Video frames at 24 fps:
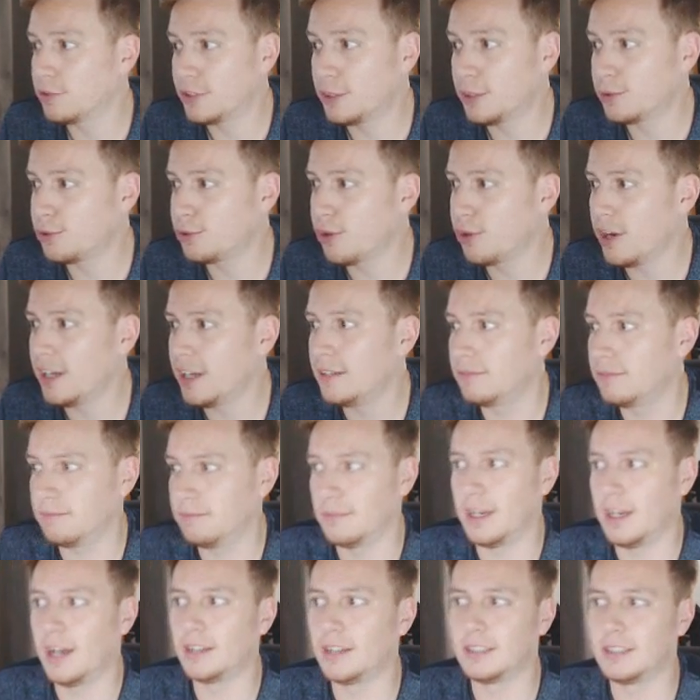I'll still try
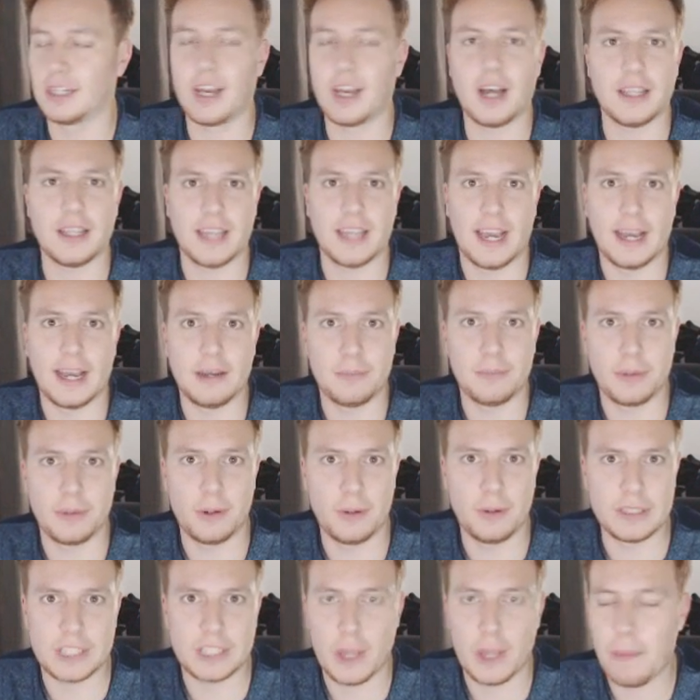and undercut that.
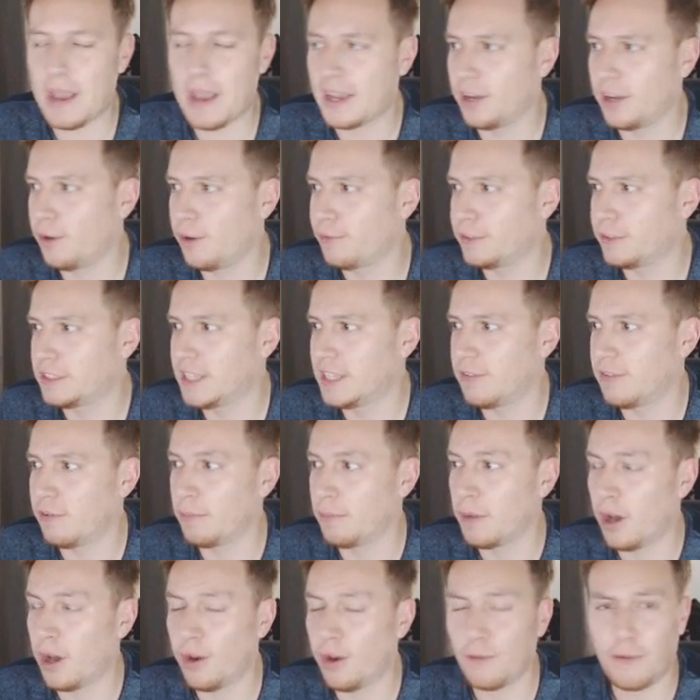We'll always go back and offer
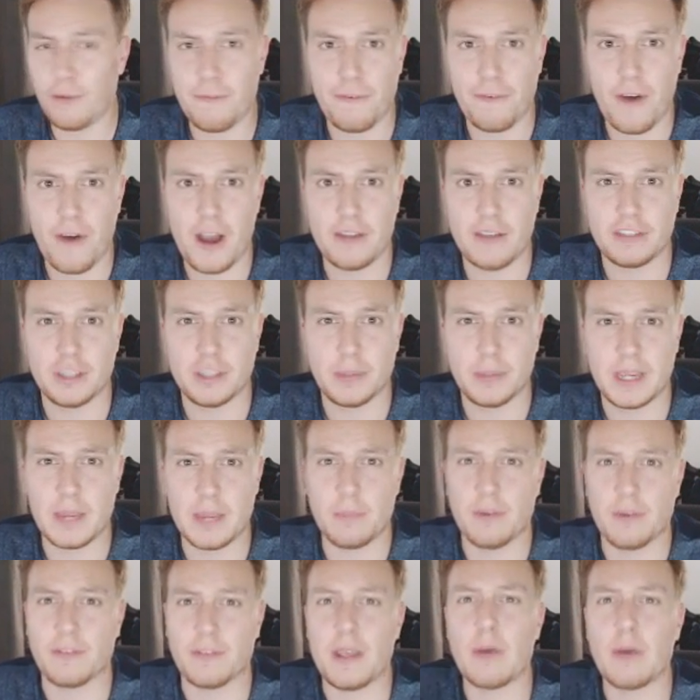7, but I'll offer 5 to
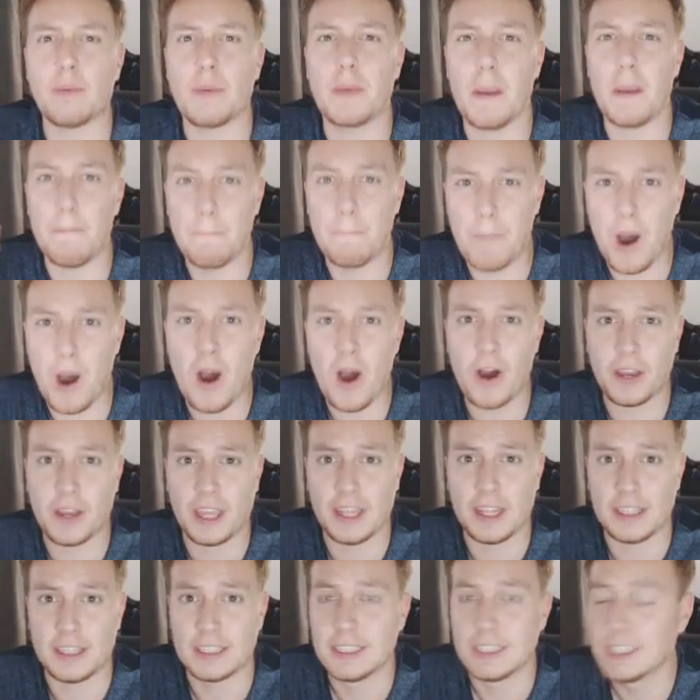begin with. That would be a
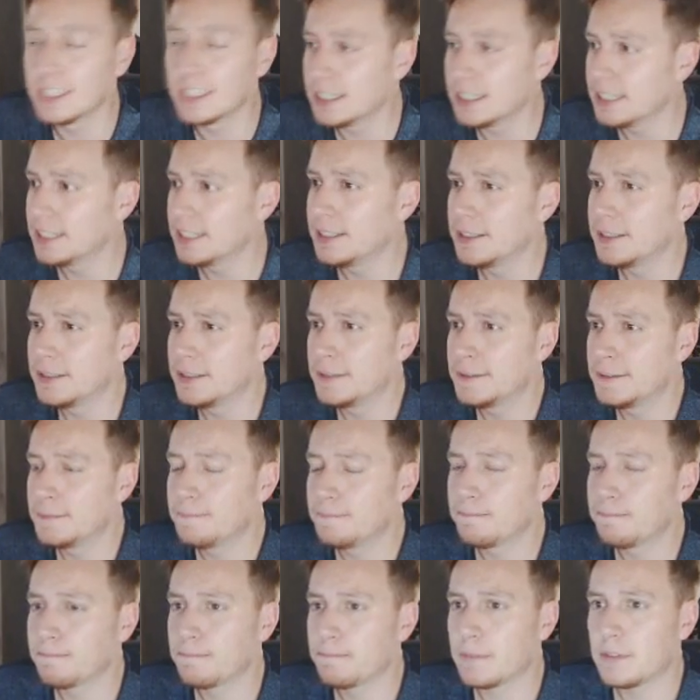bargain.
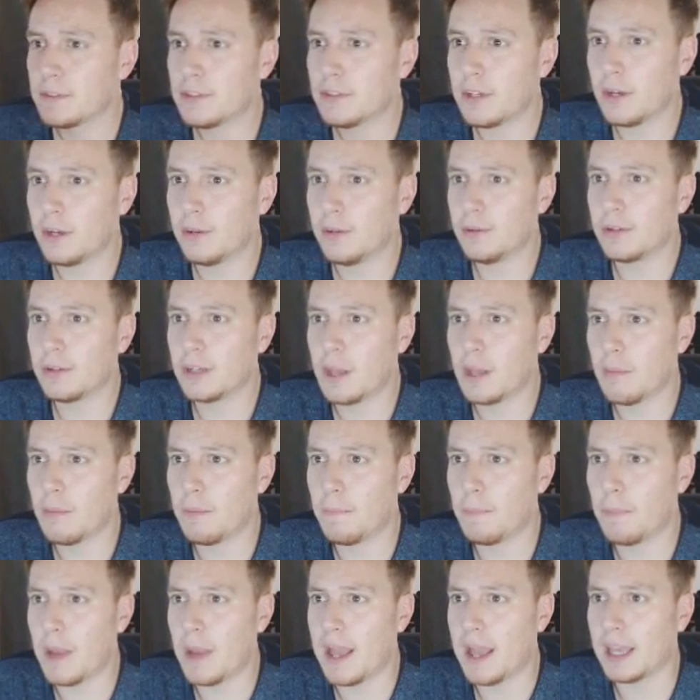So,
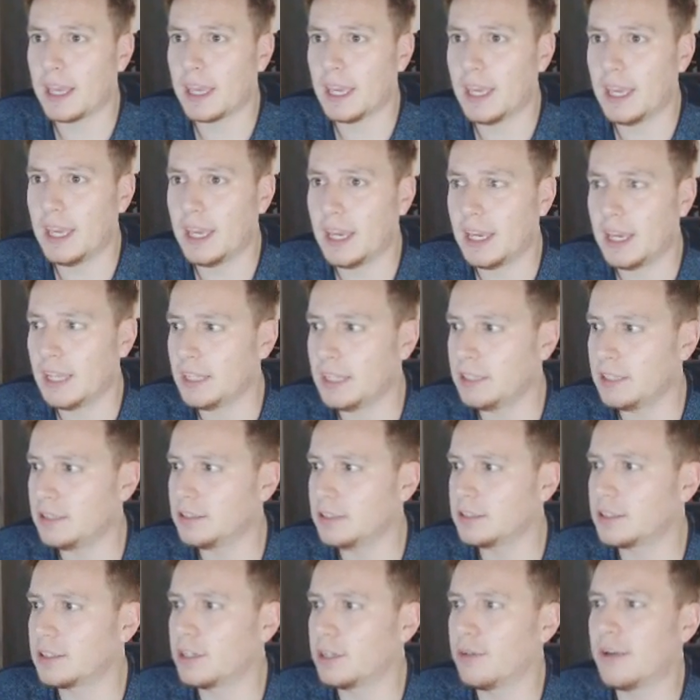coming back
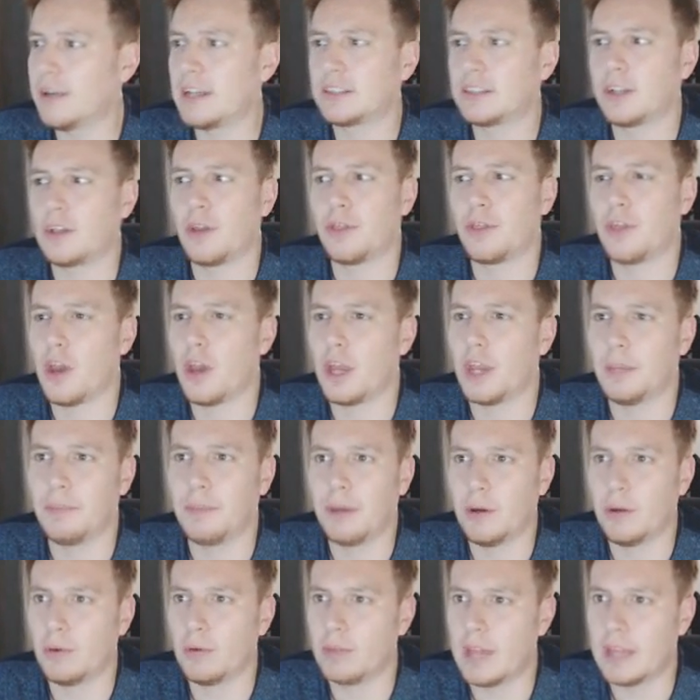in, Carrasco
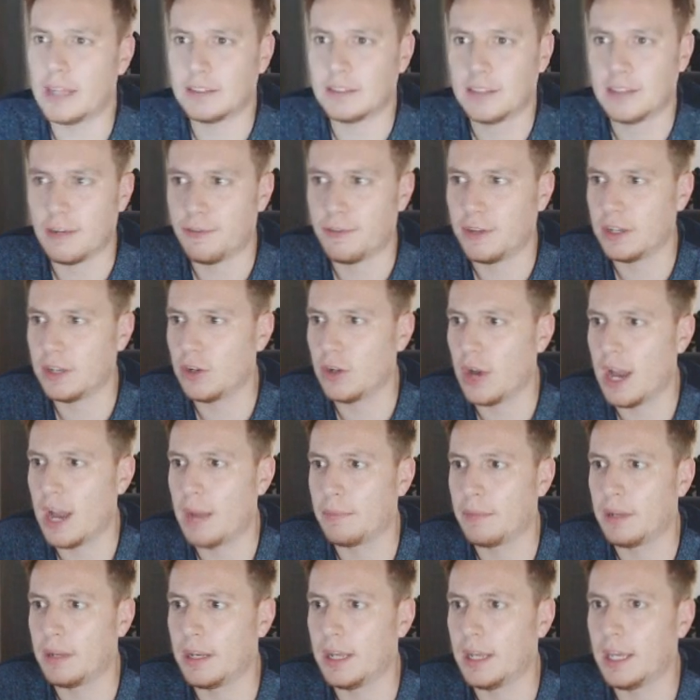30 mil. That's definitely
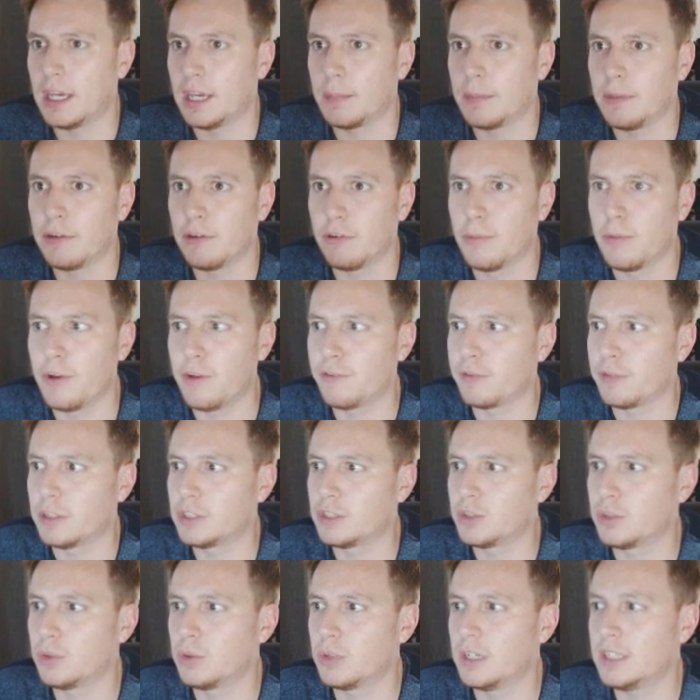not happening. He can be removed
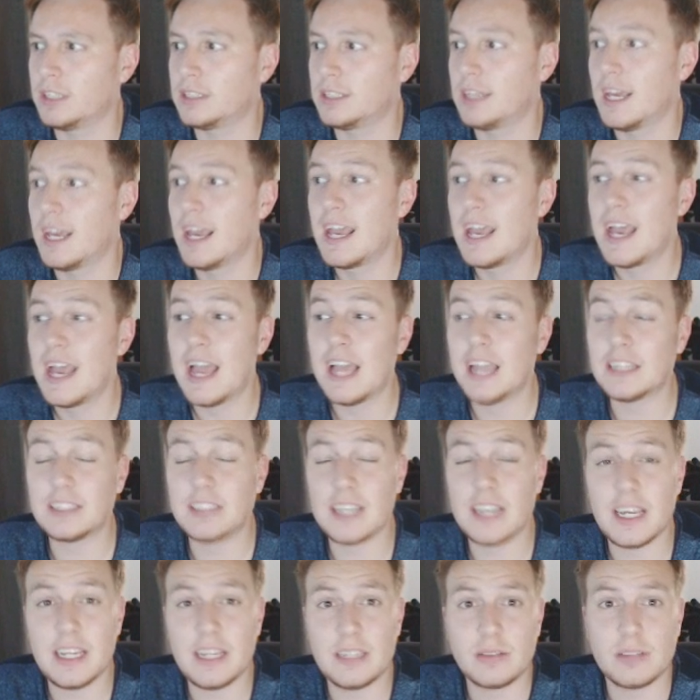from the shortlist.
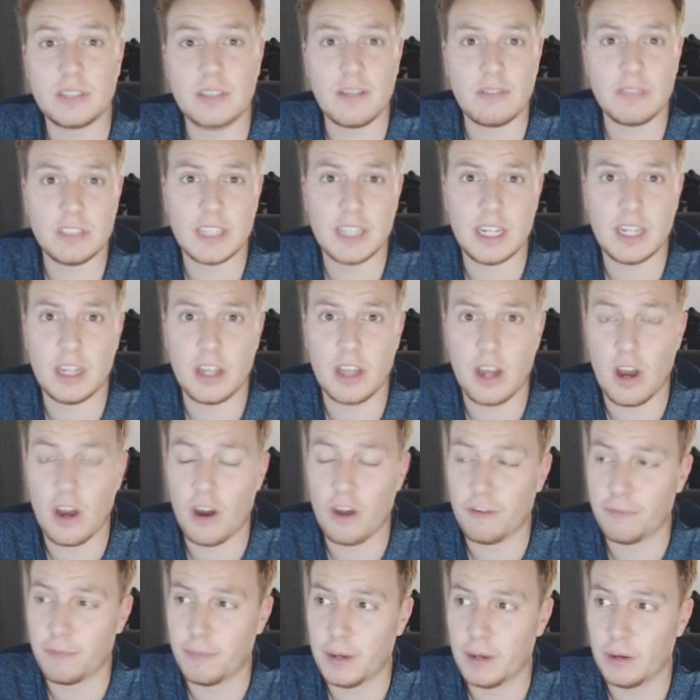Hesse
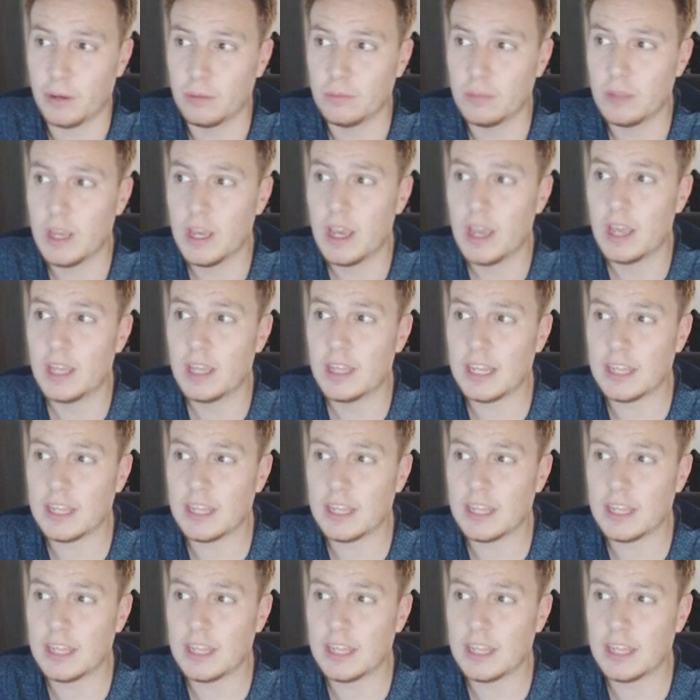17.5 mil.